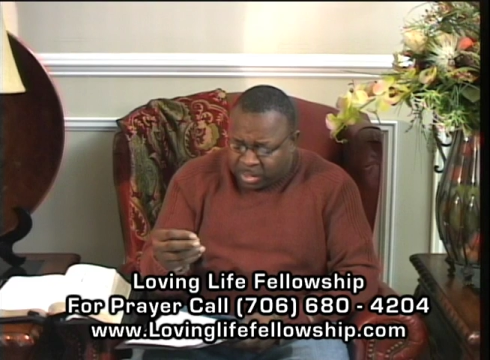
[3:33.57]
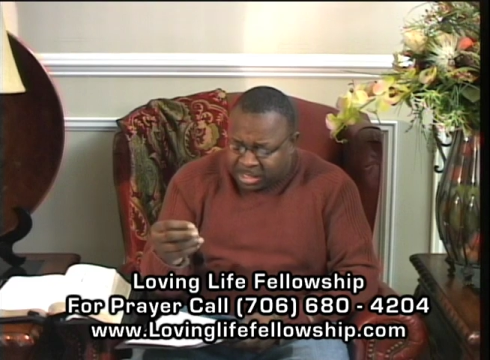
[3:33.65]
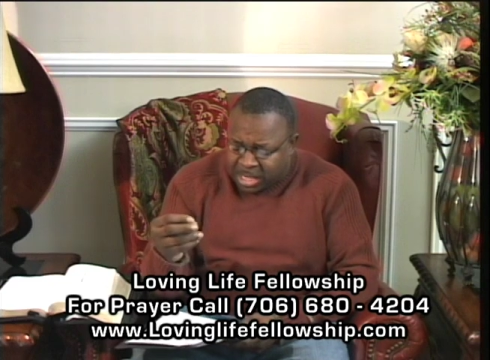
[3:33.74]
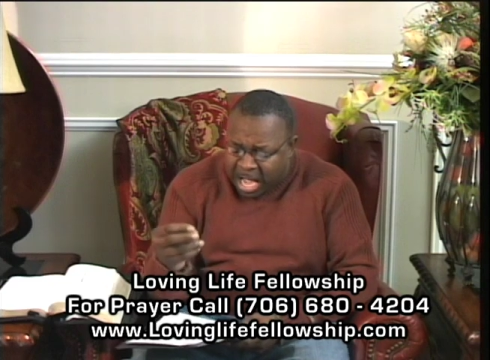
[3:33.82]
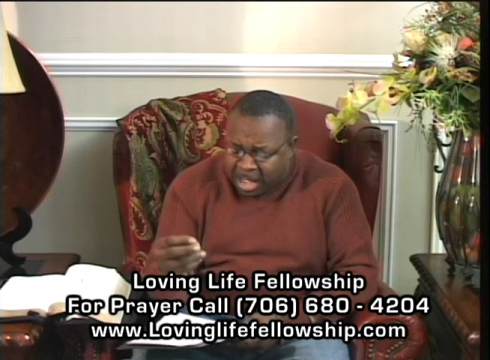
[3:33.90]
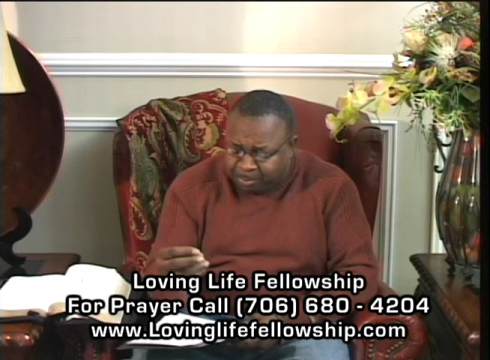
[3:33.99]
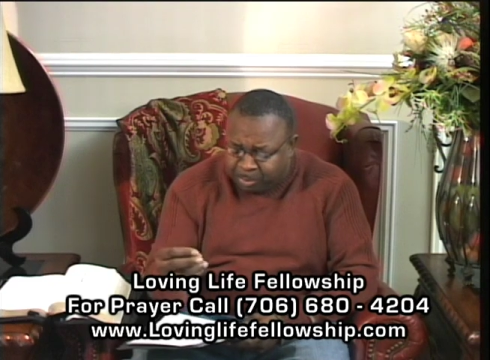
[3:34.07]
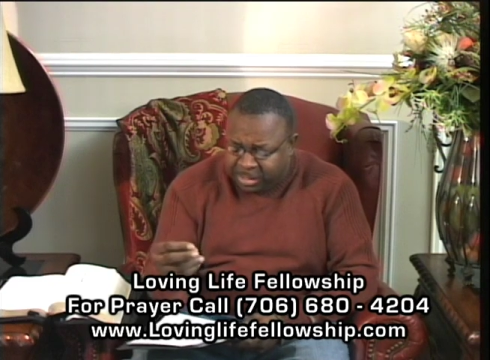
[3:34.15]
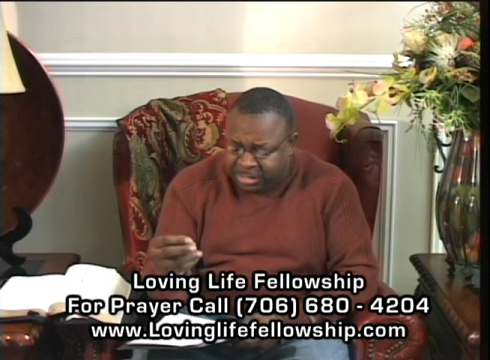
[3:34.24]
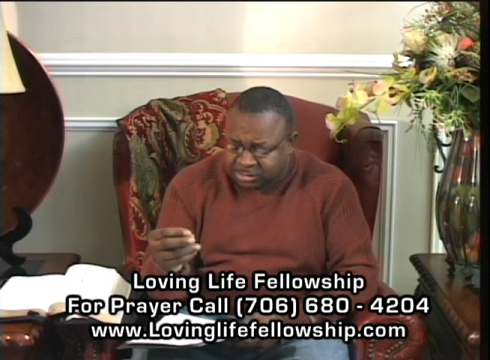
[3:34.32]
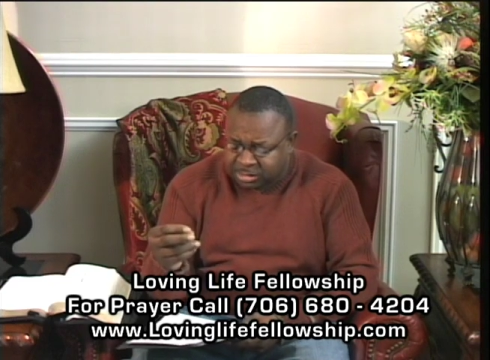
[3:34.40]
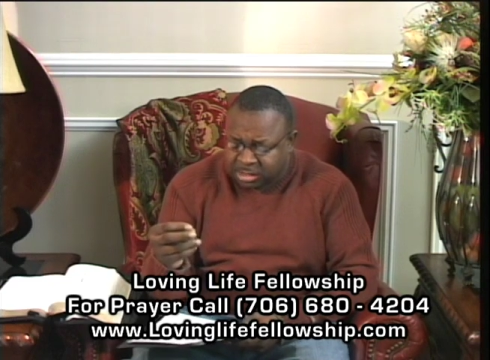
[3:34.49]
God
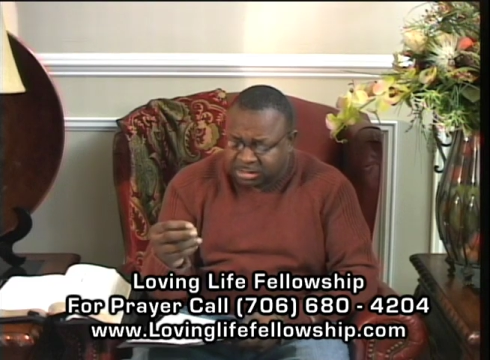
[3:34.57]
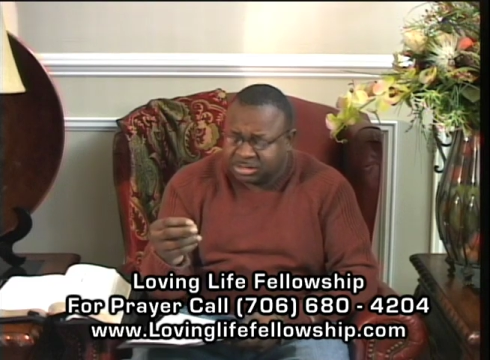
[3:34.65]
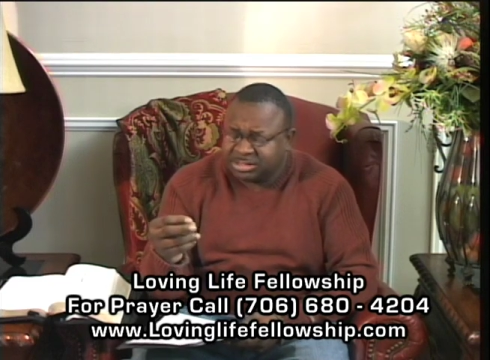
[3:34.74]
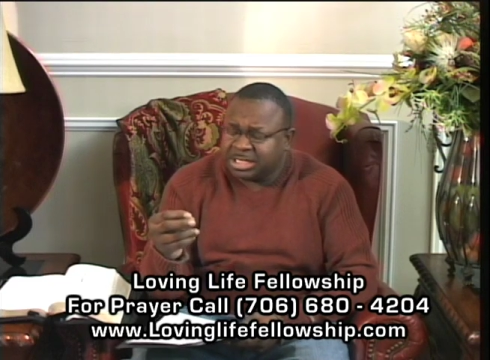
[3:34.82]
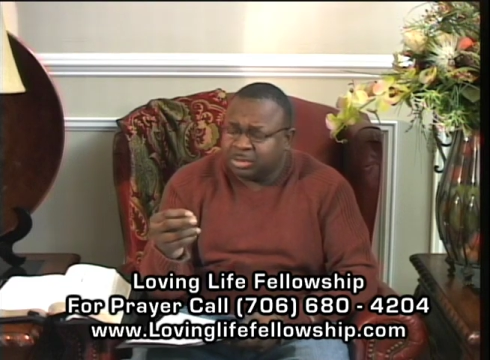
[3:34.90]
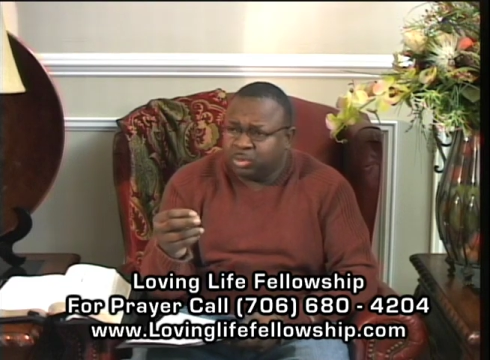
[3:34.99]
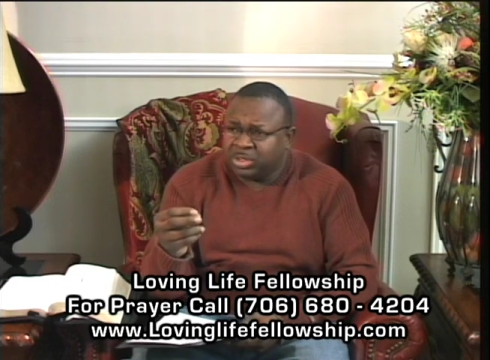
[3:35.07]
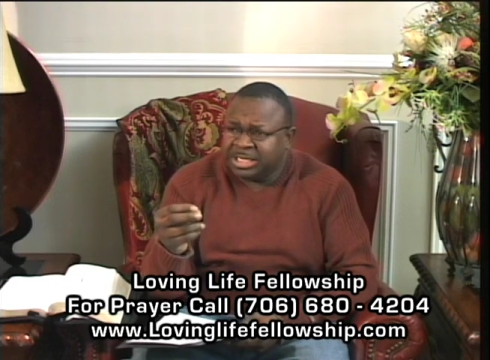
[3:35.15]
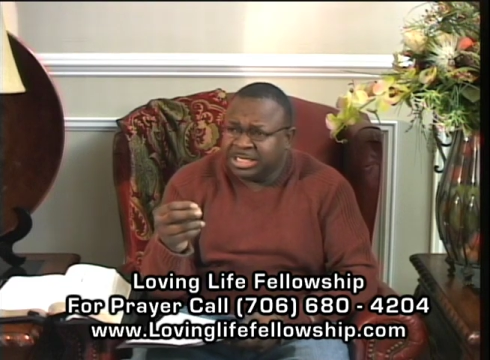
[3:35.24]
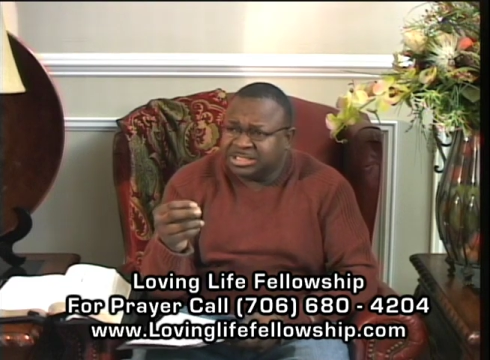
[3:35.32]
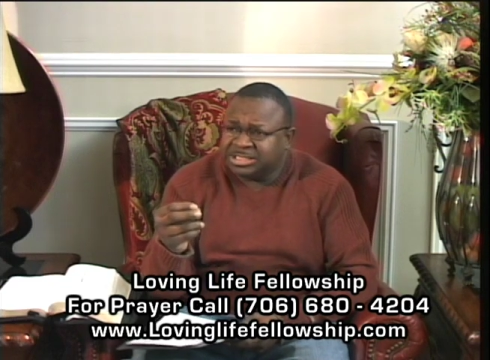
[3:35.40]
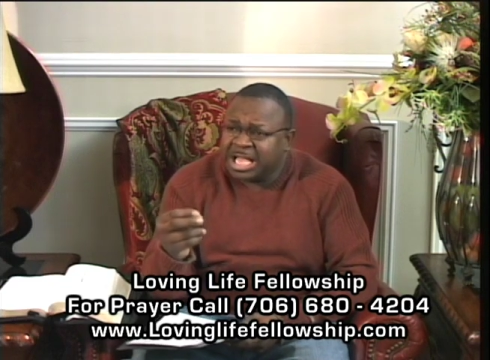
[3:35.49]
brings when
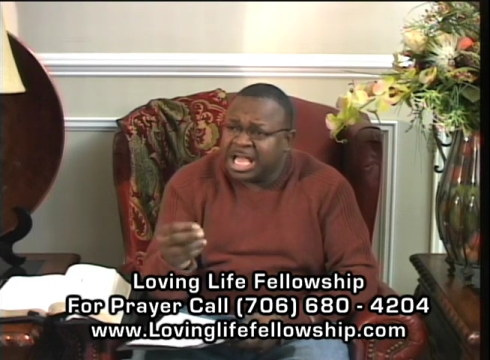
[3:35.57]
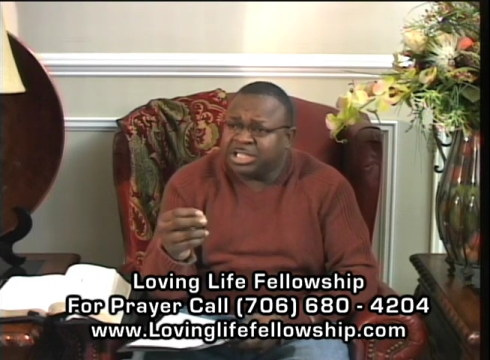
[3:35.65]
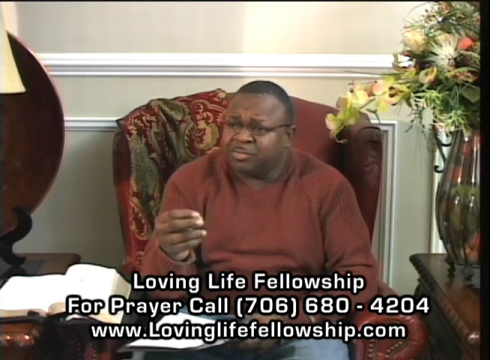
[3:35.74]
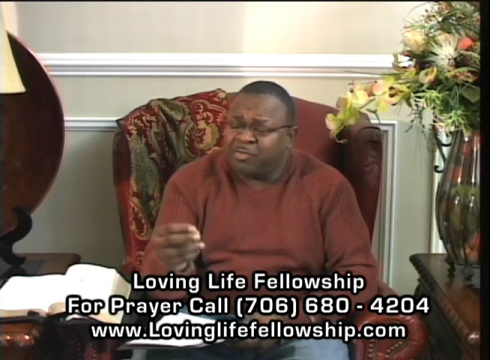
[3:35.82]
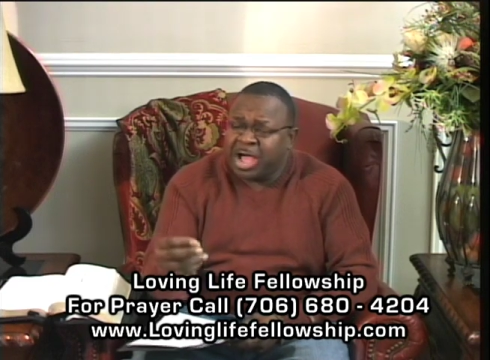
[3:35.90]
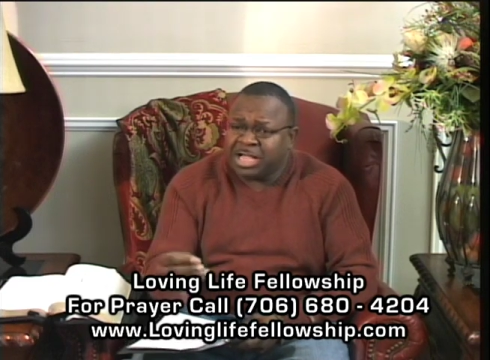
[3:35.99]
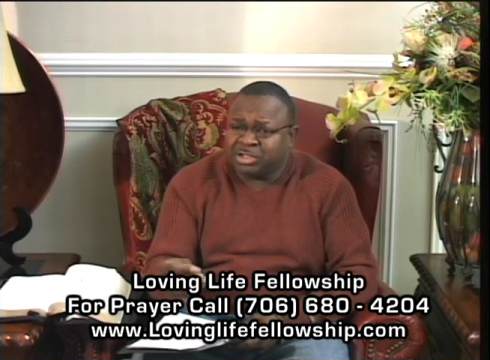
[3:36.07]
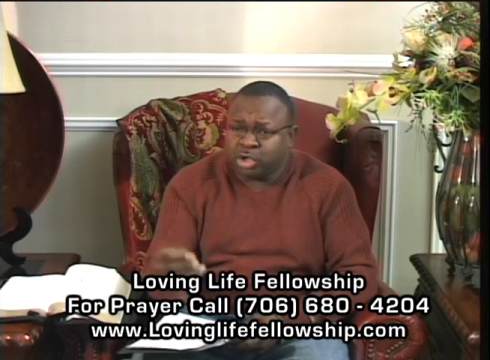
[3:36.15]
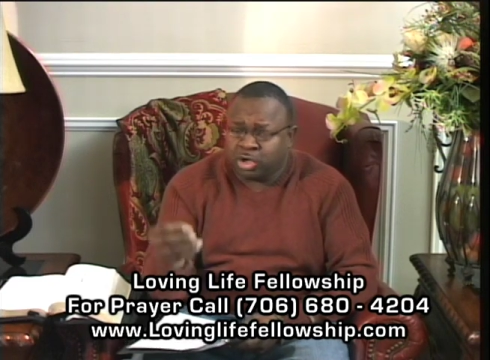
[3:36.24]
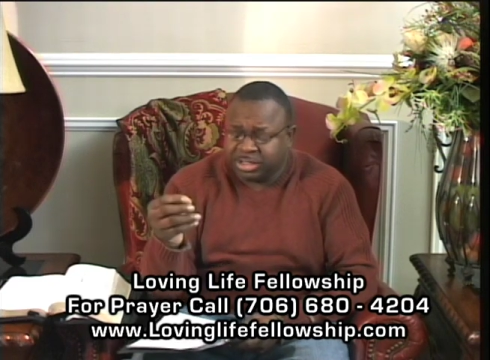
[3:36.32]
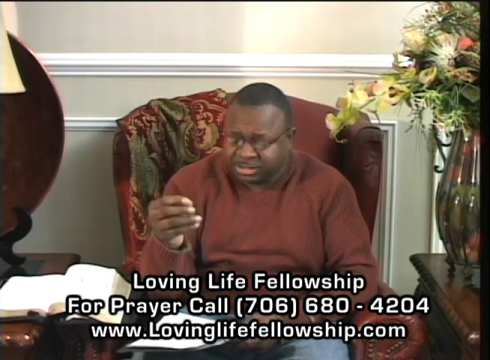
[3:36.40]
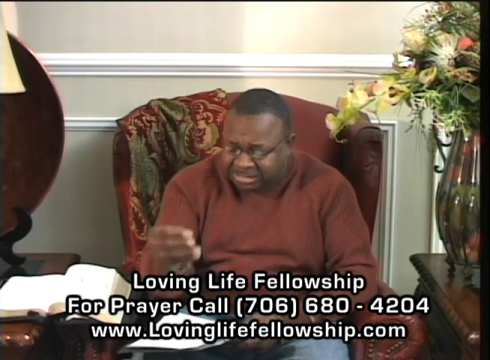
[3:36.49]
he satisfies
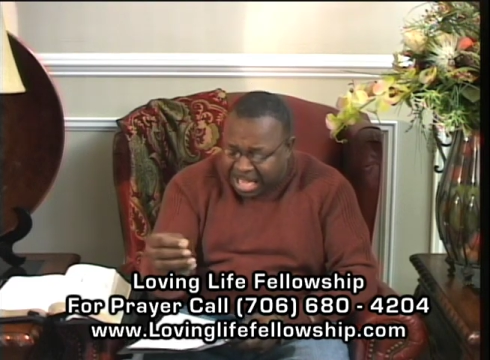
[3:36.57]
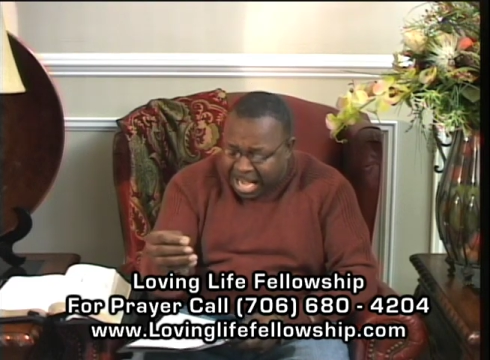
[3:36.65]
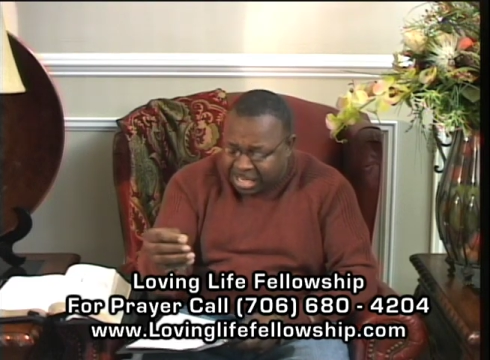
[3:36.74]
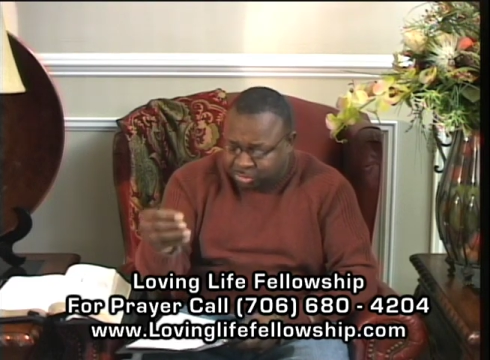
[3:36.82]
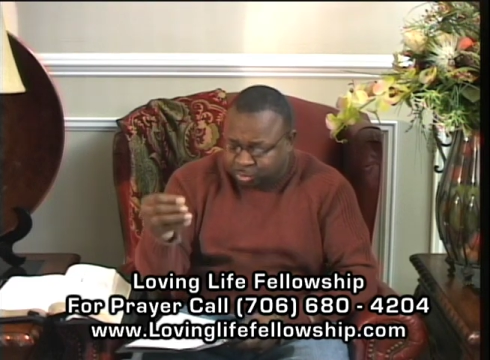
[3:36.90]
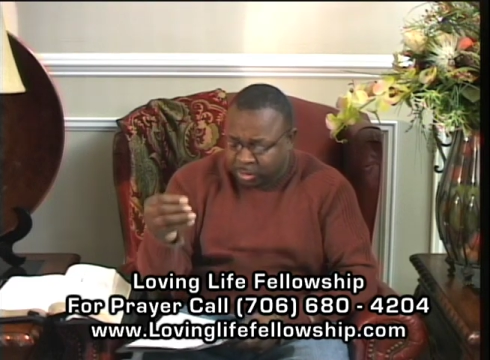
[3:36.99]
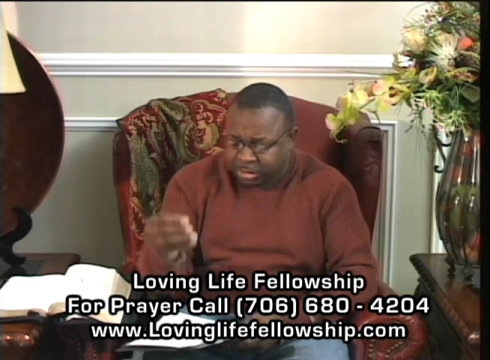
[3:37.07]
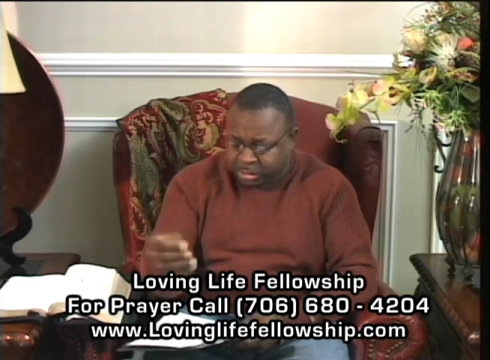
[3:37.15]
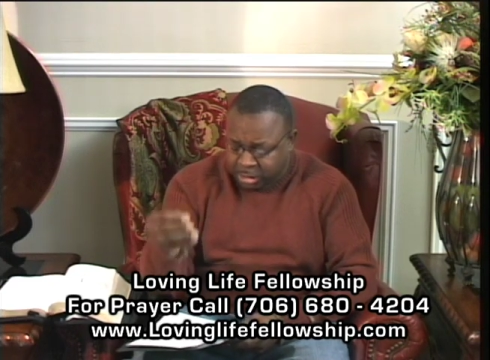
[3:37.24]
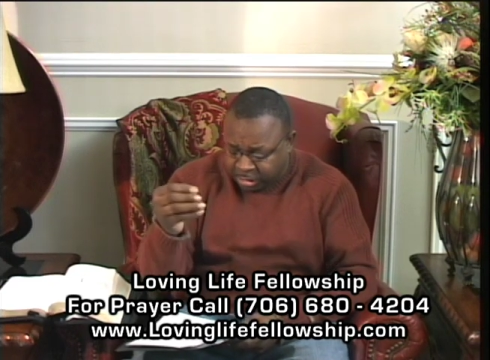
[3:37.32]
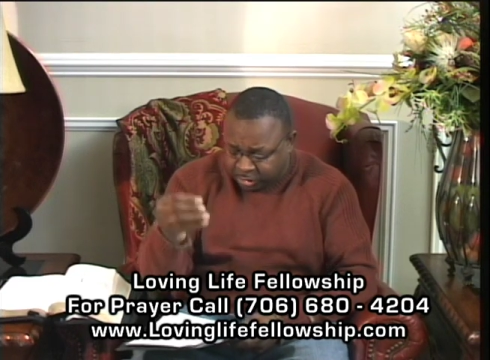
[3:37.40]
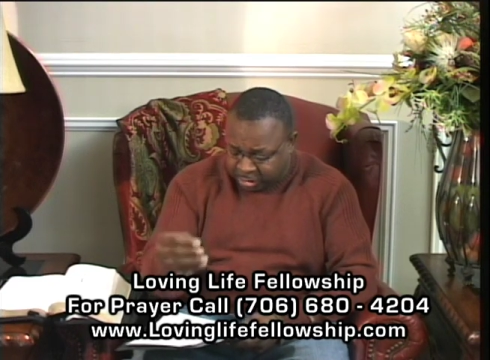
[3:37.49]
your desires with
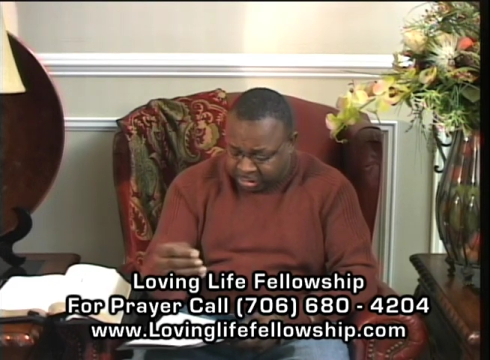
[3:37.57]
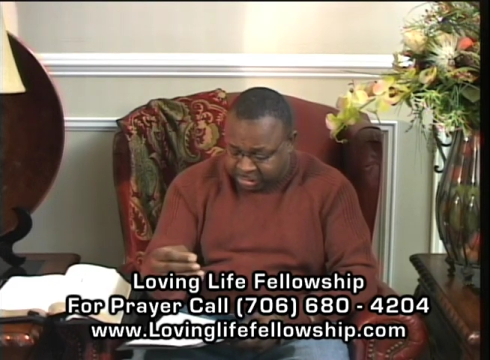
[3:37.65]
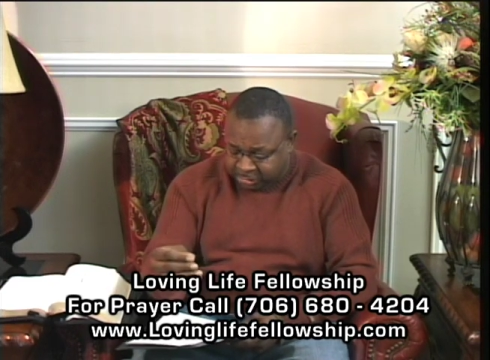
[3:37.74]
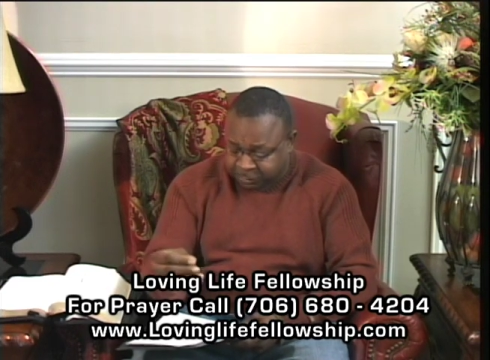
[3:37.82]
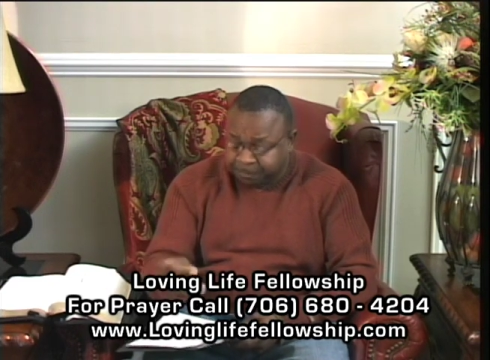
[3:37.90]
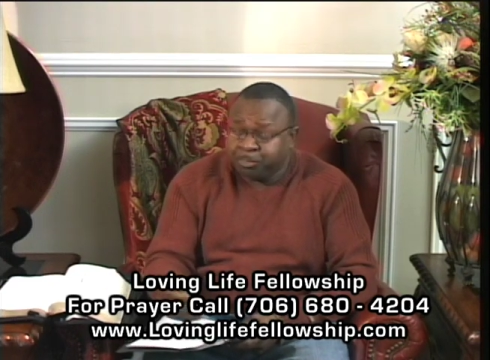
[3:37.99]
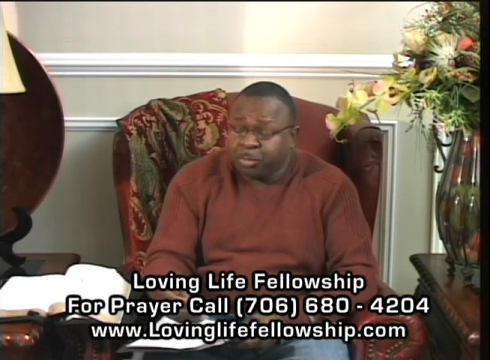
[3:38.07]
good things,